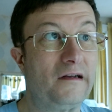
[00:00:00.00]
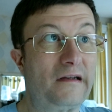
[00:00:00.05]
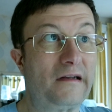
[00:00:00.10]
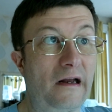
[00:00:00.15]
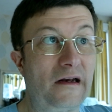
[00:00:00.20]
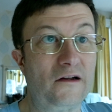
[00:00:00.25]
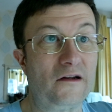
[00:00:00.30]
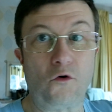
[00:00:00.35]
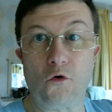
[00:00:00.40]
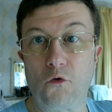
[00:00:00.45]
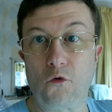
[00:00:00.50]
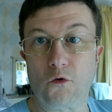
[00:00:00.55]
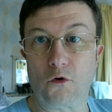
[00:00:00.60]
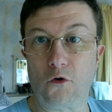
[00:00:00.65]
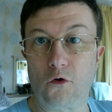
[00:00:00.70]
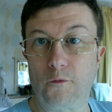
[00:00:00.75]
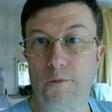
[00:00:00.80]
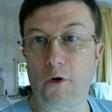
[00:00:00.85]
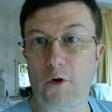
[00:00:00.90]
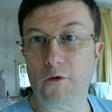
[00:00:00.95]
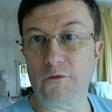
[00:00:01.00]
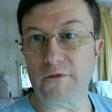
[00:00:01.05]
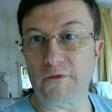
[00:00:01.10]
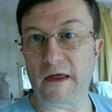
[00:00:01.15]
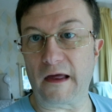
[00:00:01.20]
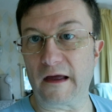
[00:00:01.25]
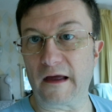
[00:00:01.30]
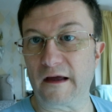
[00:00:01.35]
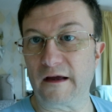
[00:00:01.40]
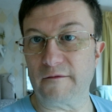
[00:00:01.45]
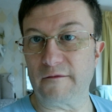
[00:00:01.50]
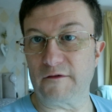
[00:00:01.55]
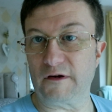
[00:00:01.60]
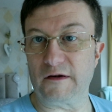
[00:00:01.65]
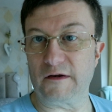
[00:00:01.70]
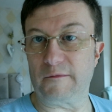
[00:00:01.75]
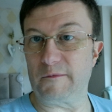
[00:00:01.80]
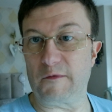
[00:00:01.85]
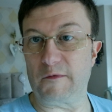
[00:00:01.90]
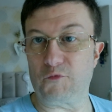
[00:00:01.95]
get it all up on there.
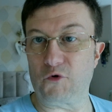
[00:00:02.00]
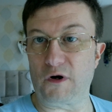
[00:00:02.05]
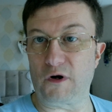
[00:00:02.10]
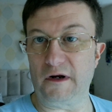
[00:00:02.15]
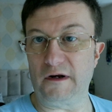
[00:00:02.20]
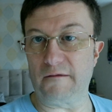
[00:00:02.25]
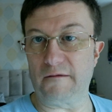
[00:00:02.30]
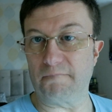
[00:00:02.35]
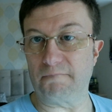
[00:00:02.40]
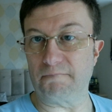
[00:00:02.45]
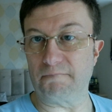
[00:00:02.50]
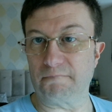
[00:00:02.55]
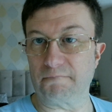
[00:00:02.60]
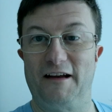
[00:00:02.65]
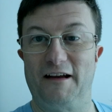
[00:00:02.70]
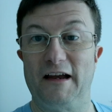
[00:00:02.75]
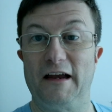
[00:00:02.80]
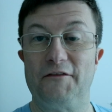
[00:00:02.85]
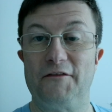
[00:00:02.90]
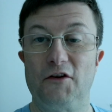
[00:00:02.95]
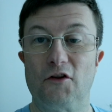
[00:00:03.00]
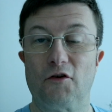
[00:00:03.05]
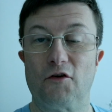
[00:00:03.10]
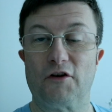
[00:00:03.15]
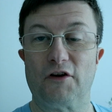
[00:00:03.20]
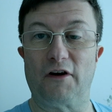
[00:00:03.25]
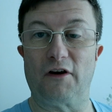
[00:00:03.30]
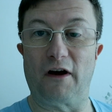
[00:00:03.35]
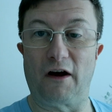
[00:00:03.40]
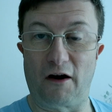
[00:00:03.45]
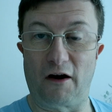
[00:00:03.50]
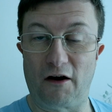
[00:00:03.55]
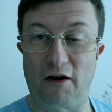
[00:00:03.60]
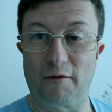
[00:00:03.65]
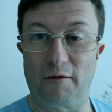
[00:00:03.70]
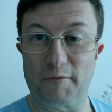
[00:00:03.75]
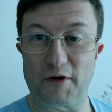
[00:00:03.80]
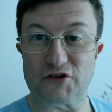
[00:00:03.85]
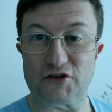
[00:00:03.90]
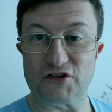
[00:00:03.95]
It'll be brilliant. If you look at
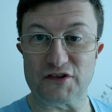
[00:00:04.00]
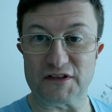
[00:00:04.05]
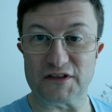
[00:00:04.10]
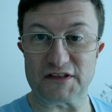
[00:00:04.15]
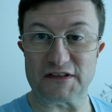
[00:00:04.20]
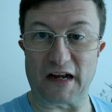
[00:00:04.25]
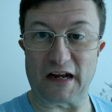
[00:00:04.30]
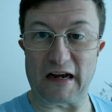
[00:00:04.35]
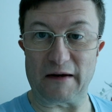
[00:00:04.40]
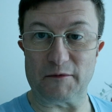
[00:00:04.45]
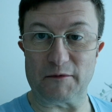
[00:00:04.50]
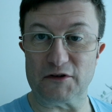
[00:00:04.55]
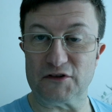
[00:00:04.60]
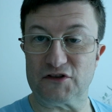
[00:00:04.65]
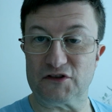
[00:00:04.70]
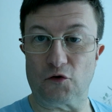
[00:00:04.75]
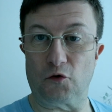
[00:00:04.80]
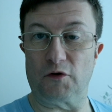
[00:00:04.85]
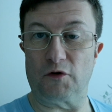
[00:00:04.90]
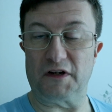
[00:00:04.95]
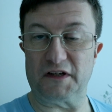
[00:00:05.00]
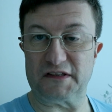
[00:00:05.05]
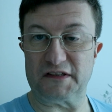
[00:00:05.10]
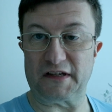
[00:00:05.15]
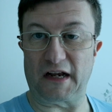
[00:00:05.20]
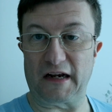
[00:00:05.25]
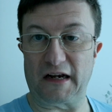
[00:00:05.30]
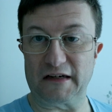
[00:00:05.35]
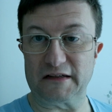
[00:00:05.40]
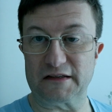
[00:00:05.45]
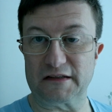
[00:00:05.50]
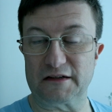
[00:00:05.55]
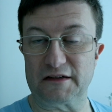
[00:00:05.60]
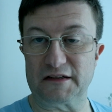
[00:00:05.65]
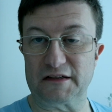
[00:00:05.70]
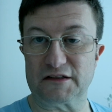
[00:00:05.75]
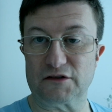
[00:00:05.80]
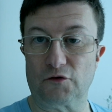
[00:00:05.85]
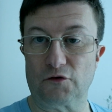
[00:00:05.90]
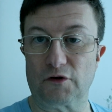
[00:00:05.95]
our mission statement, all it says is that
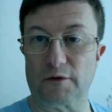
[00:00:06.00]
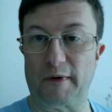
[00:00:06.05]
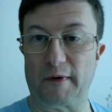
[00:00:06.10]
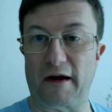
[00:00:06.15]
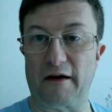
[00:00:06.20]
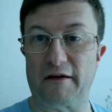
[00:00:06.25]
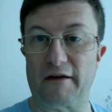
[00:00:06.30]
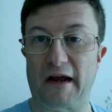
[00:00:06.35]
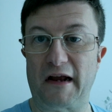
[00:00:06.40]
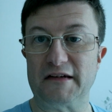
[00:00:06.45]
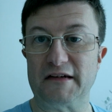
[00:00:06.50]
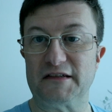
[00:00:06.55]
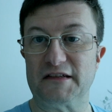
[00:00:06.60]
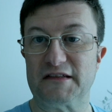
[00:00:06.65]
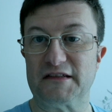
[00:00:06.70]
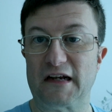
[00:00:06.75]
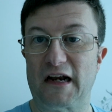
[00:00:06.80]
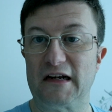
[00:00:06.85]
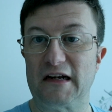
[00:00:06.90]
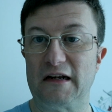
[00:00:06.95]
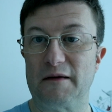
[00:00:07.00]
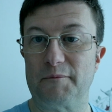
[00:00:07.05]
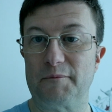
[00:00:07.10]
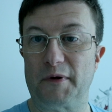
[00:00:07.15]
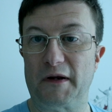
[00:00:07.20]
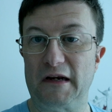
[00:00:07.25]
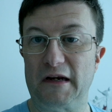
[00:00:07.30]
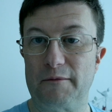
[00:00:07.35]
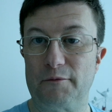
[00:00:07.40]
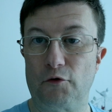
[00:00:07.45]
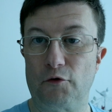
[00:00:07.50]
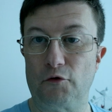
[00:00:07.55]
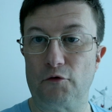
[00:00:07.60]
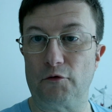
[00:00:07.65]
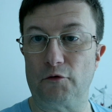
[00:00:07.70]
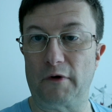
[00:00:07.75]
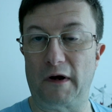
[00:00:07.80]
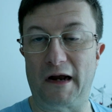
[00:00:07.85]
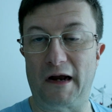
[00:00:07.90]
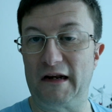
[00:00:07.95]
it's all about entertaining people
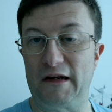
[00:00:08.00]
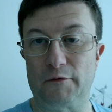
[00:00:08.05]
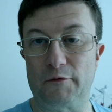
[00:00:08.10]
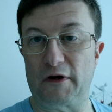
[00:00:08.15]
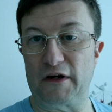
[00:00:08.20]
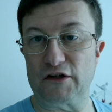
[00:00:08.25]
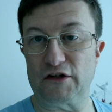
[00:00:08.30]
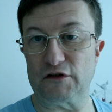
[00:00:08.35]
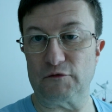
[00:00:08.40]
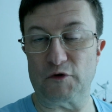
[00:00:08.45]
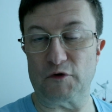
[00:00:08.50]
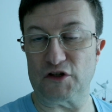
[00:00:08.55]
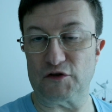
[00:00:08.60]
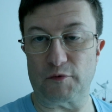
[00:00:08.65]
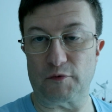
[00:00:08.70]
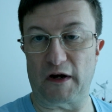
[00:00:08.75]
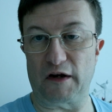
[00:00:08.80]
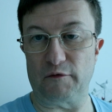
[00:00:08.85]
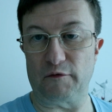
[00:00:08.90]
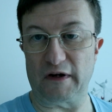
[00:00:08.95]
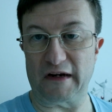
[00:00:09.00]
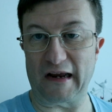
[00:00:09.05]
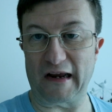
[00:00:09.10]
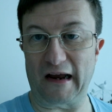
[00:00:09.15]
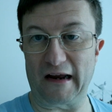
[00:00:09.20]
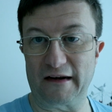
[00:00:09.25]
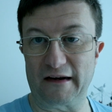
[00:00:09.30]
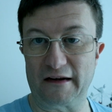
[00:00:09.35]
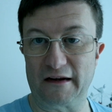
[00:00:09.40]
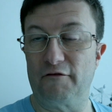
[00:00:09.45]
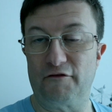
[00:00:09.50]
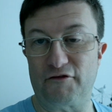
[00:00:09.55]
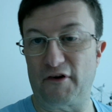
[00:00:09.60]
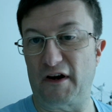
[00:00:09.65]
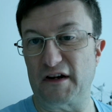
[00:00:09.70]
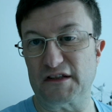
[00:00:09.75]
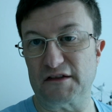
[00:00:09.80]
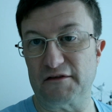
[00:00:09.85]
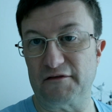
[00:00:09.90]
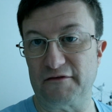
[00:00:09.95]
any way, which way we can.
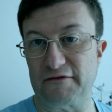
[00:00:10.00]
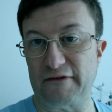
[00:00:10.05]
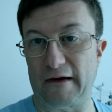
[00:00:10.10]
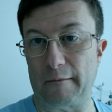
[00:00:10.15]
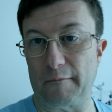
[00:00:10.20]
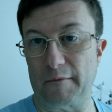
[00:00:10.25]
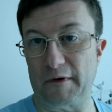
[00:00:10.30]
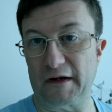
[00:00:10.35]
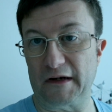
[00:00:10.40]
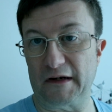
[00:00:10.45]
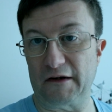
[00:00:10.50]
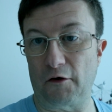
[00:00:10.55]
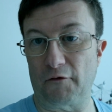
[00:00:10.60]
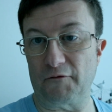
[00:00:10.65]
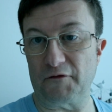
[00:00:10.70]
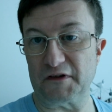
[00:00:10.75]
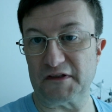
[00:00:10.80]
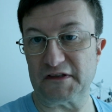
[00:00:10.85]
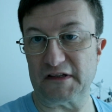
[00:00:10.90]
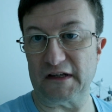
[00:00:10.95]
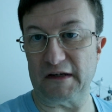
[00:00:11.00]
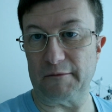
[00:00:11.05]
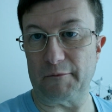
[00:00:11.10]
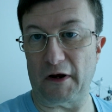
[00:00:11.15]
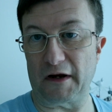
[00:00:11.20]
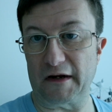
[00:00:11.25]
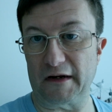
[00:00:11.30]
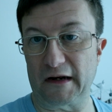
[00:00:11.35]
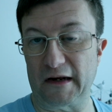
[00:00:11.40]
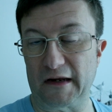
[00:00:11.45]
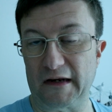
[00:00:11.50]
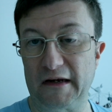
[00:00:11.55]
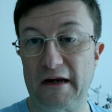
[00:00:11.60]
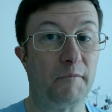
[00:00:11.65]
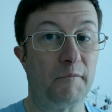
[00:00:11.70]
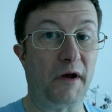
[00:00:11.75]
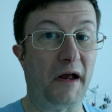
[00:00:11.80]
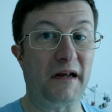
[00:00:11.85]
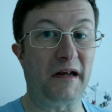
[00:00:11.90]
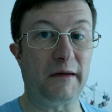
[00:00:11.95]
Friends and family, obviously, mainly,
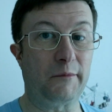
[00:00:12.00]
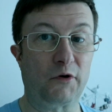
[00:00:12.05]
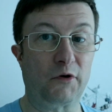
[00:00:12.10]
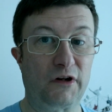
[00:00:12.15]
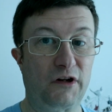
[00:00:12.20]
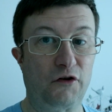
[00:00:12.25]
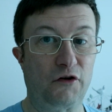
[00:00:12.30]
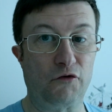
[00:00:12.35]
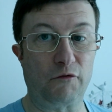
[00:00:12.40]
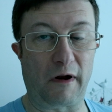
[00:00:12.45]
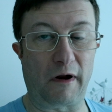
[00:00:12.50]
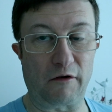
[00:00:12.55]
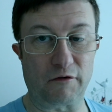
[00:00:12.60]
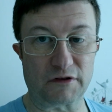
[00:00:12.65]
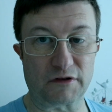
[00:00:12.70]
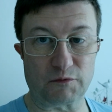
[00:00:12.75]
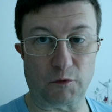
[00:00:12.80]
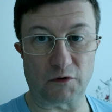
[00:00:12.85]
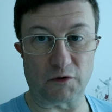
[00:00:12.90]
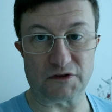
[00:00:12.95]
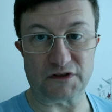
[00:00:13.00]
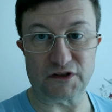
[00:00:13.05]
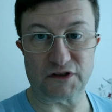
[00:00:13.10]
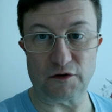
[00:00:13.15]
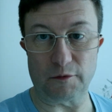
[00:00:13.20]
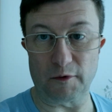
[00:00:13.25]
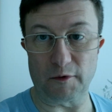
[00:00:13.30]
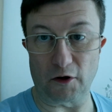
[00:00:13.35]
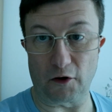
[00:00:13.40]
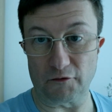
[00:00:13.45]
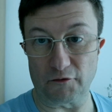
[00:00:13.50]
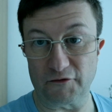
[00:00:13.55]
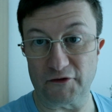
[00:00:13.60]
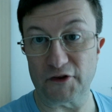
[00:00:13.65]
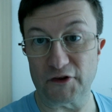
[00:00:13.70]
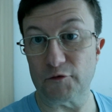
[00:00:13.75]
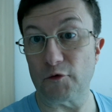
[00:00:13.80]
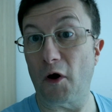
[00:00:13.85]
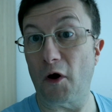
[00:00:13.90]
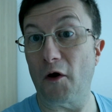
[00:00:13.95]
but anybody who else wants to come along for
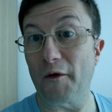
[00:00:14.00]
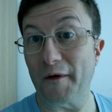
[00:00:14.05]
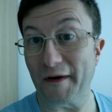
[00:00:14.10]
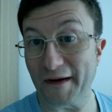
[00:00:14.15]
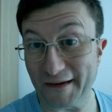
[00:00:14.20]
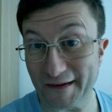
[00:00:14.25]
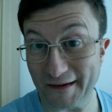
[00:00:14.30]
the ride.